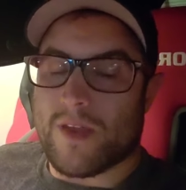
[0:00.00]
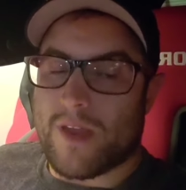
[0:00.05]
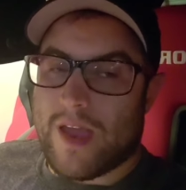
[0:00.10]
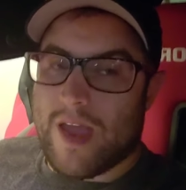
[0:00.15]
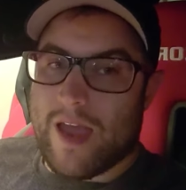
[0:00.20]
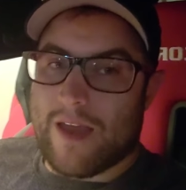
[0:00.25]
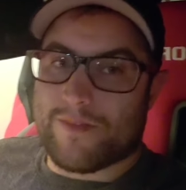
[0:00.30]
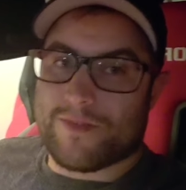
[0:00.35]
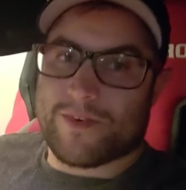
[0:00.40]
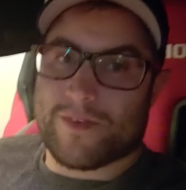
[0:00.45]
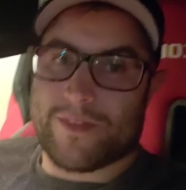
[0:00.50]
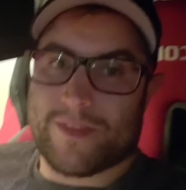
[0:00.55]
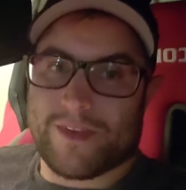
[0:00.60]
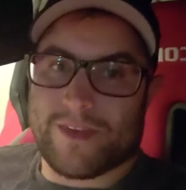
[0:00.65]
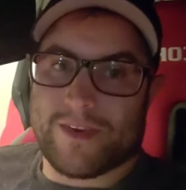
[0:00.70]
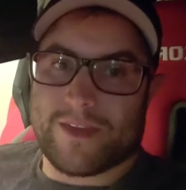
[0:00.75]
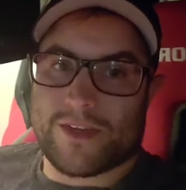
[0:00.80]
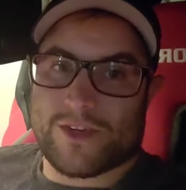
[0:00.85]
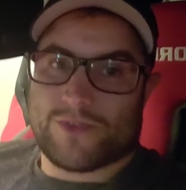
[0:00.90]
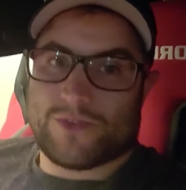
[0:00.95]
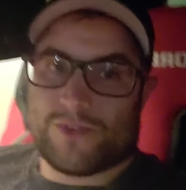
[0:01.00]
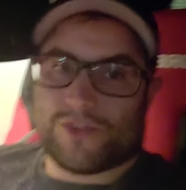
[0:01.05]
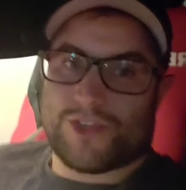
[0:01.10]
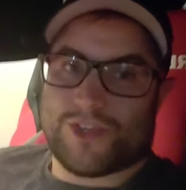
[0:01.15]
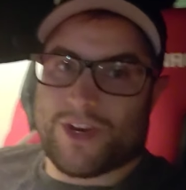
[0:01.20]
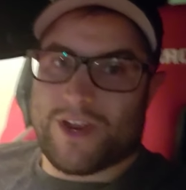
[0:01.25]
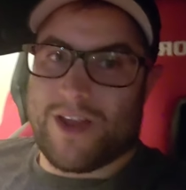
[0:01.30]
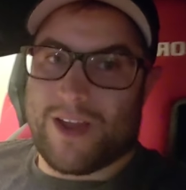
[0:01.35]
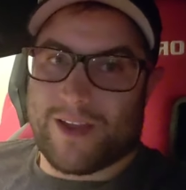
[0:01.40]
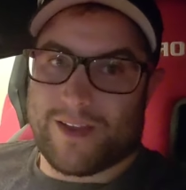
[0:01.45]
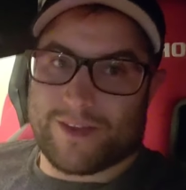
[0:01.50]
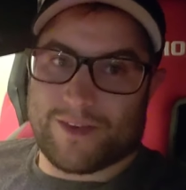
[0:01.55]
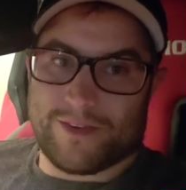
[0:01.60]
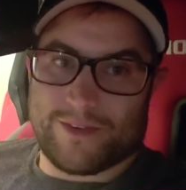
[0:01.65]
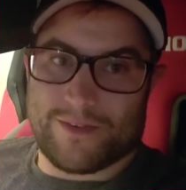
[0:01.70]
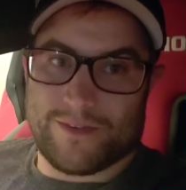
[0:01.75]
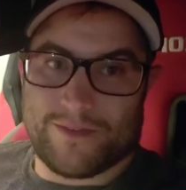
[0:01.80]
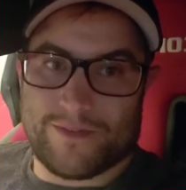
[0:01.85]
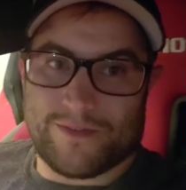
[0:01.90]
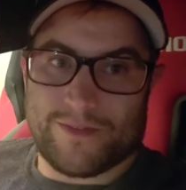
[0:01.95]
After the initial shock
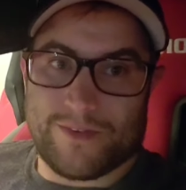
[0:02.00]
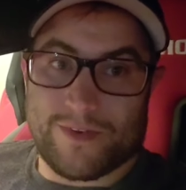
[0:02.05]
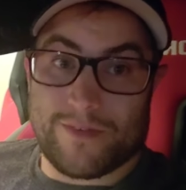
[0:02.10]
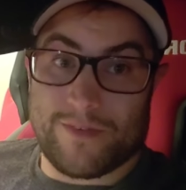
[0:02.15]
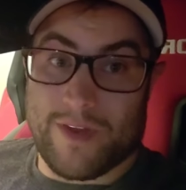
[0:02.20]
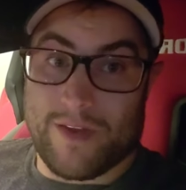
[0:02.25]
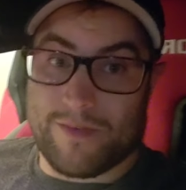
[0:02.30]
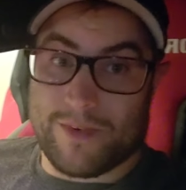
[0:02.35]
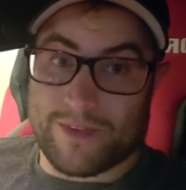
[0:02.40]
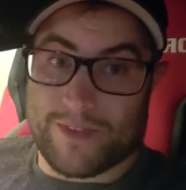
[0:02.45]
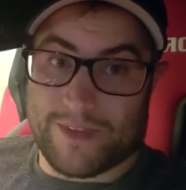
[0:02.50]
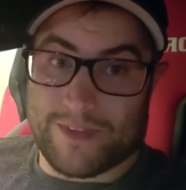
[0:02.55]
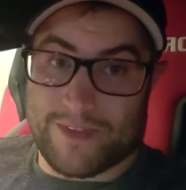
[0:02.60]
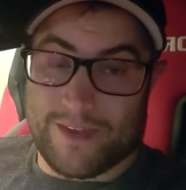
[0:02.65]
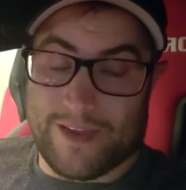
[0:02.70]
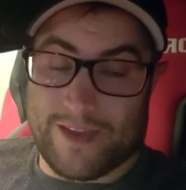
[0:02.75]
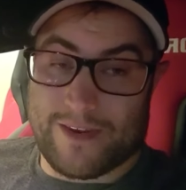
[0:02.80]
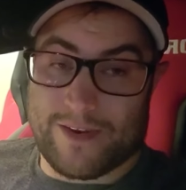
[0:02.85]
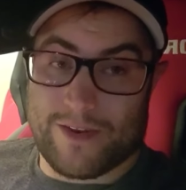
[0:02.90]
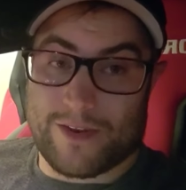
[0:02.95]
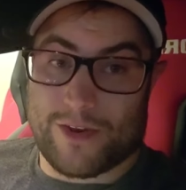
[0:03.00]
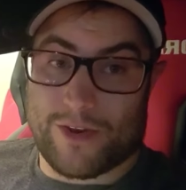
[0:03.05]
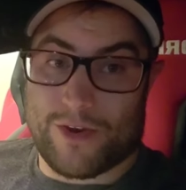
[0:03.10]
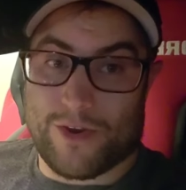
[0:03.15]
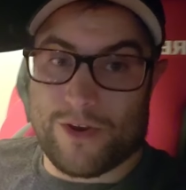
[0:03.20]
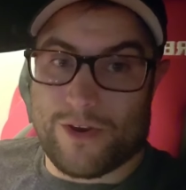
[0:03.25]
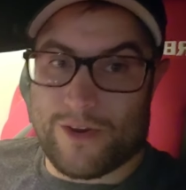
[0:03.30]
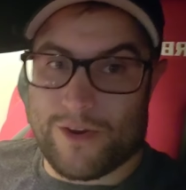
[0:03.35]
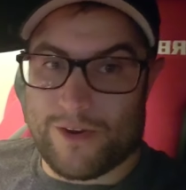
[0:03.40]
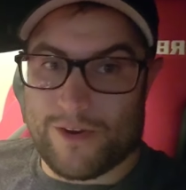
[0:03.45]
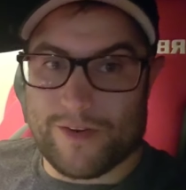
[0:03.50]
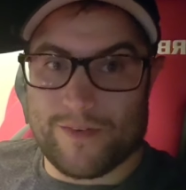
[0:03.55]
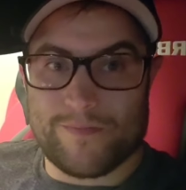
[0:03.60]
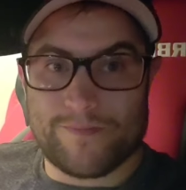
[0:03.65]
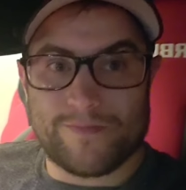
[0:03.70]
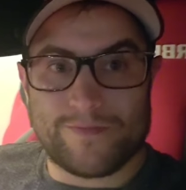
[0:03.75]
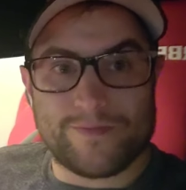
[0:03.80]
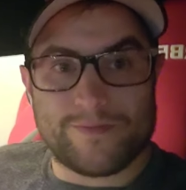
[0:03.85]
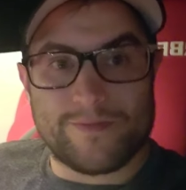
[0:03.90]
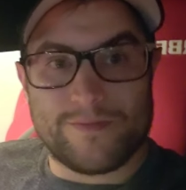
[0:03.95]
of everything that occurred,
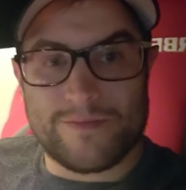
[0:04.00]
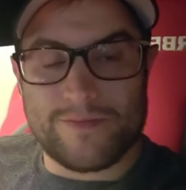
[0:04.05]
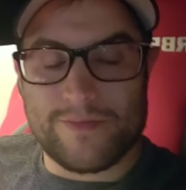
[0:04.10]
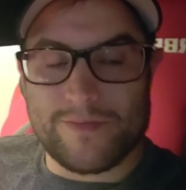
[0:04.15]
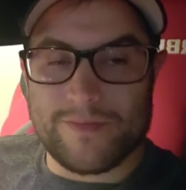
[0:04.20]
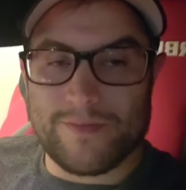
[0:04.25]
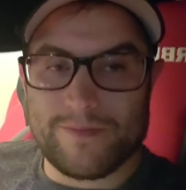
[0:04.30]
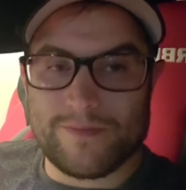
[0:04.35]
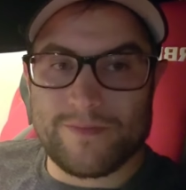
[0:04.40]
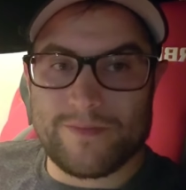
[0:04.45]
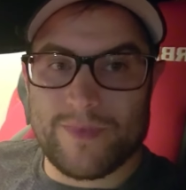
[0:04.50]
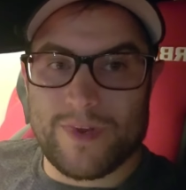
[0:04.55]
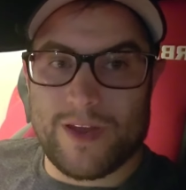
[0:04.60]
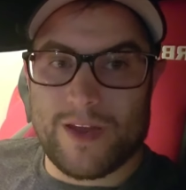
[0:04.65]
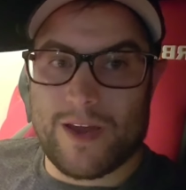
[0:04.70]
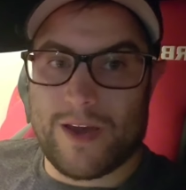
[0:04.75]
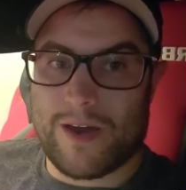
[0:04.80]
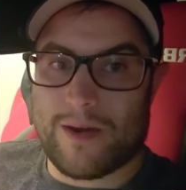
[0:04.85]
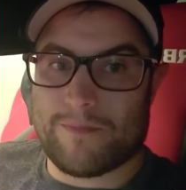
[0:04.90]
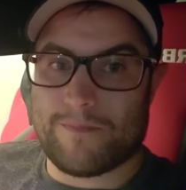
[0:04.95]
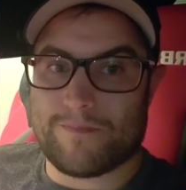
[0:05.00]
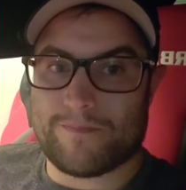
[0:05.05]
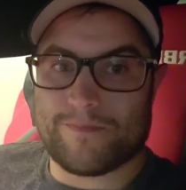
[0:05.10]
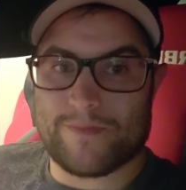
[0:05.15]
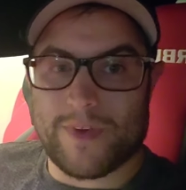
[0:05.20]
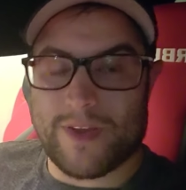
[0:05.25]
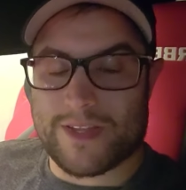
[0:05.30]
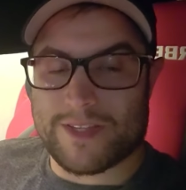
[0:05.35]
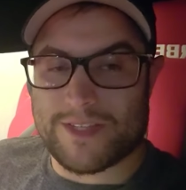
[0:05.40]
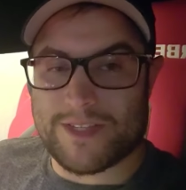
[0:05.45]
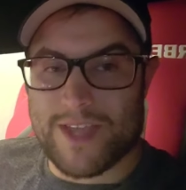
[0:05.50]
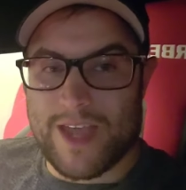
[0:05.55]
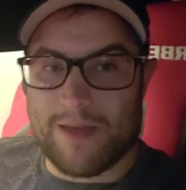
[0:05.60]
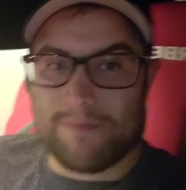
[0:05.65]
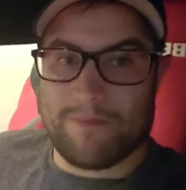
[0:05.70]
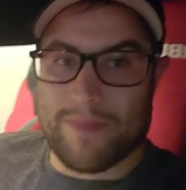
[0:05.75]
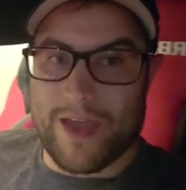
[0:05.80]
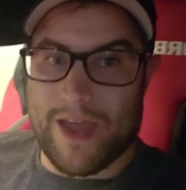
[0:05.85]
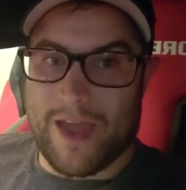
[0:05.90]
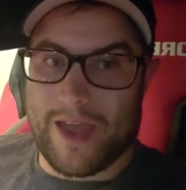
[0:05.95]
I
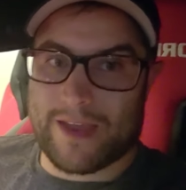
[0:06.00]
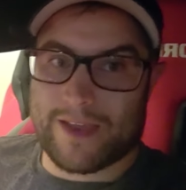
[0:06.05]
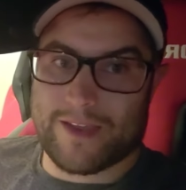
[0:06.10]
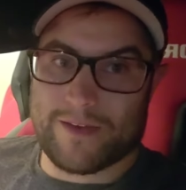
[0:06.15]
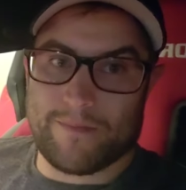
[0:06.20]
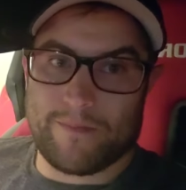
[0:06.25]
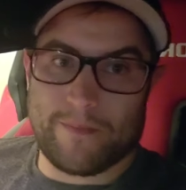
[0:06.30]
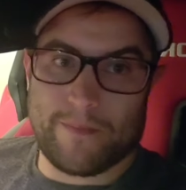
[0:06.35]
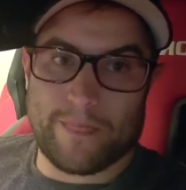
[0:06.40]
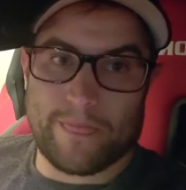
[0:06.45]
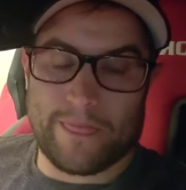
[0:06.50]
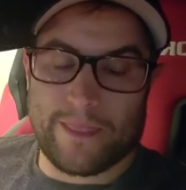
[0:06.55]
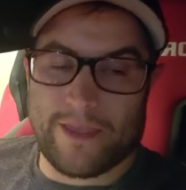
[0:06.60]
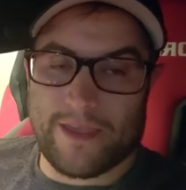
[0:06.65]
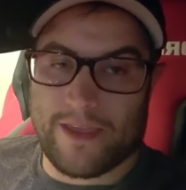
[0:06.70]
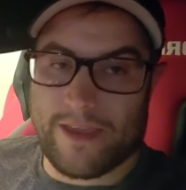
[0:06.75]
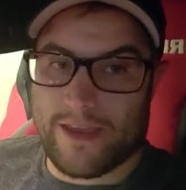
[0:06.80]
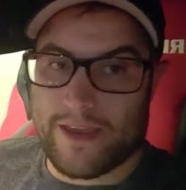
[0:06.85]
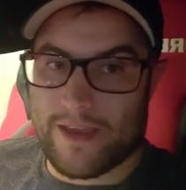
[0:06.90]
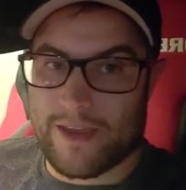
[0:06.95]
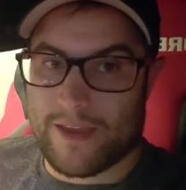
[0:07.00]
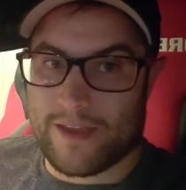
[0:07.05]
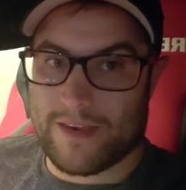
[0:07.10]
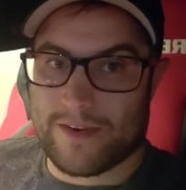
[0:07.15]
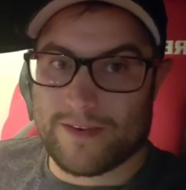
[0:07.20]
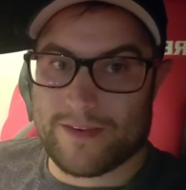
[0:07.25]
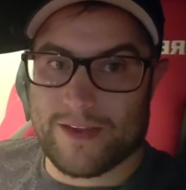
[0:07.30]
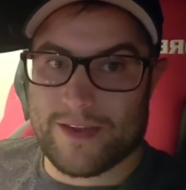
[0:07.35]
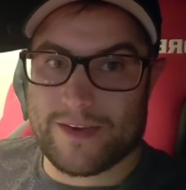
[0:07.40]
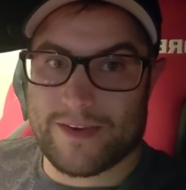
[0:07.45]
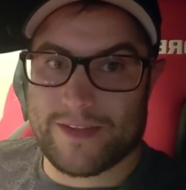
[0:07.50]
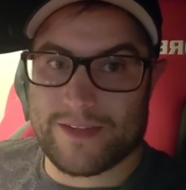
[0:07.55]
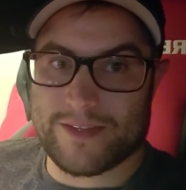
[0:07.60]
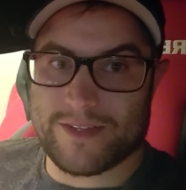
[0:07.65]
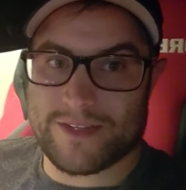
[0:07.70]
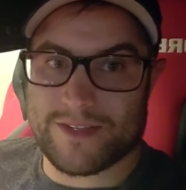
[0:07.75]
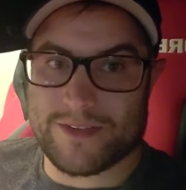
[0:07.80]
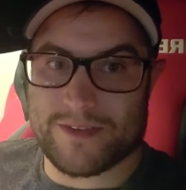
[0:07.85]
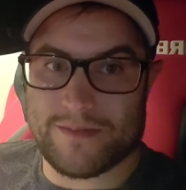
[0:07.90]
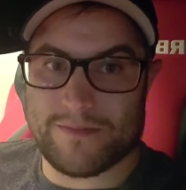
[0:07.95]
sat back and I did
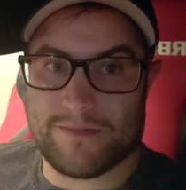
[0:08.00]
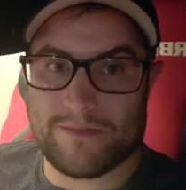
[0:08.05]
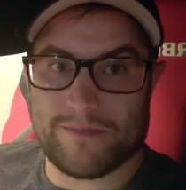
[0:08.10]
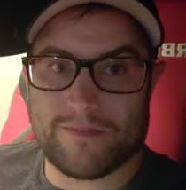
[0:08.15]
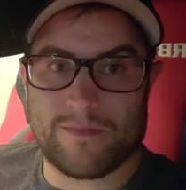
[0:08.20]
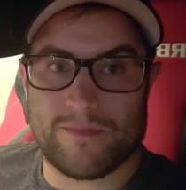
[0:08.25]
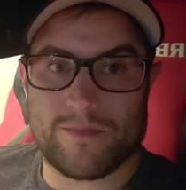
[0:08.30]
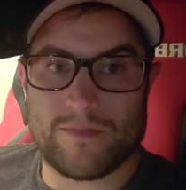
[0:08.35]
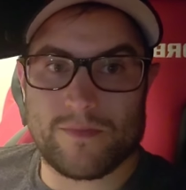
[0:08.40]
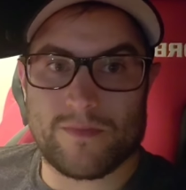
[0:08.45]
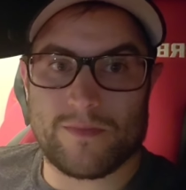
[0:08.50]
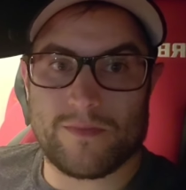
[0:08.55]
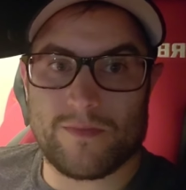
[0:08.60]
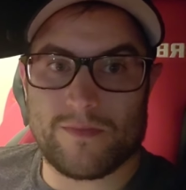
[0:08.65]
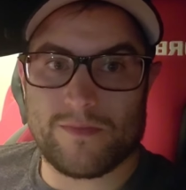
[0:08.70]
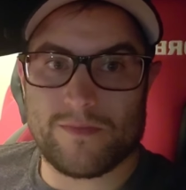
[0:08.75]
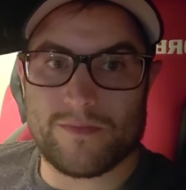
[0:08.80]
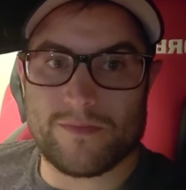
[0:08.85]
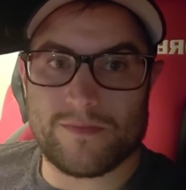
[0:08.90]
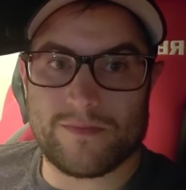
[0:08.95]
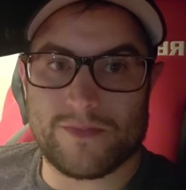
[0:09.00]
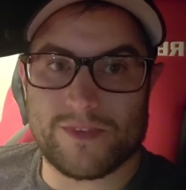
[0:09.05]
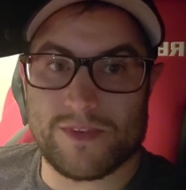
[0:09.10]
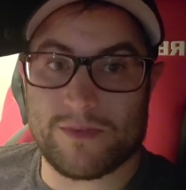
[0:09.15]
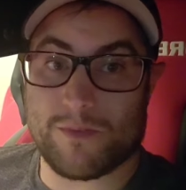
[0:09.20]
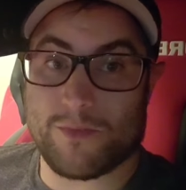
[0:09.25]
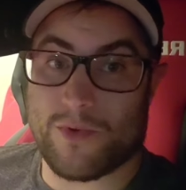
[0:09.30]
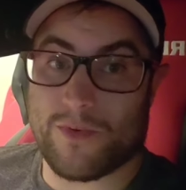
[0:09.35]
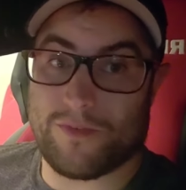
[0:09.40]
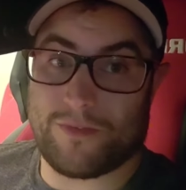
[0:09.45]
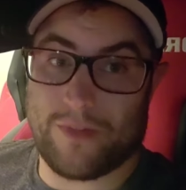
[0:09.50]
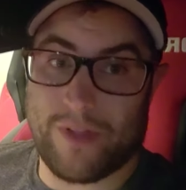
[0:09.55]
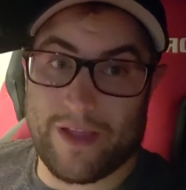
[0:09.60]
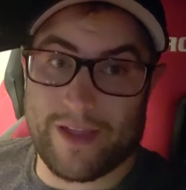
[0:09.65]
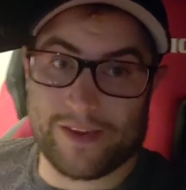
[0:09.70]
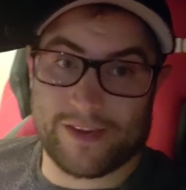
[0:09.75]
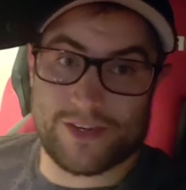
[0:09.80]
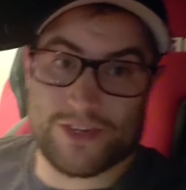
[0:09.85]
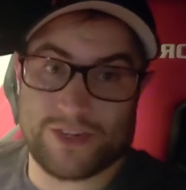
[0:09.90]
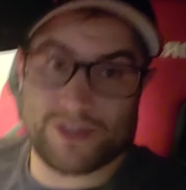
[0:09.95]
some
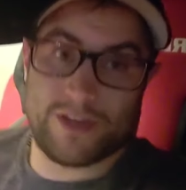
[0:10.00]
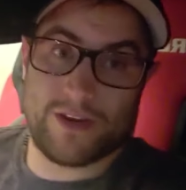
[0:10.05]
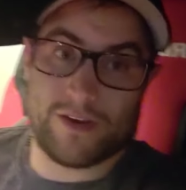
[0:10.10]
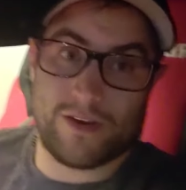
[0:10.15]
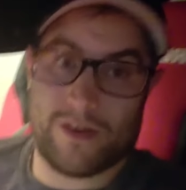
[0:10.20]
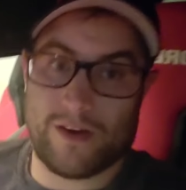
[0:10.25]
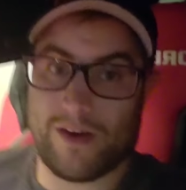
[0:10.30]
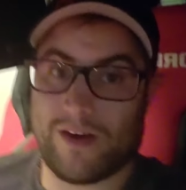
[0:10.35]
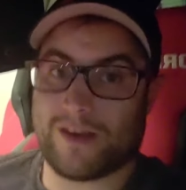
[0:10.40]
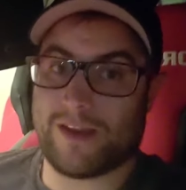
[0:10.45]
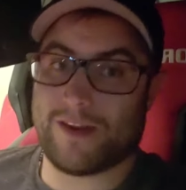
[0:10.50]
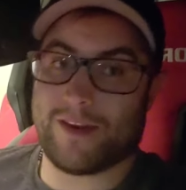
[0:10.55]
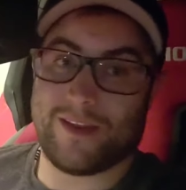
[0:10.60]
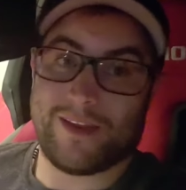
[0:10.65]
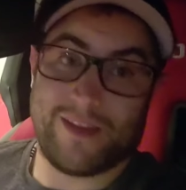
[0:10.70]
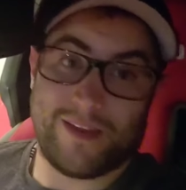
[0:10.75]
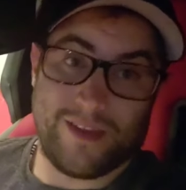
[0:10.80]
reflection on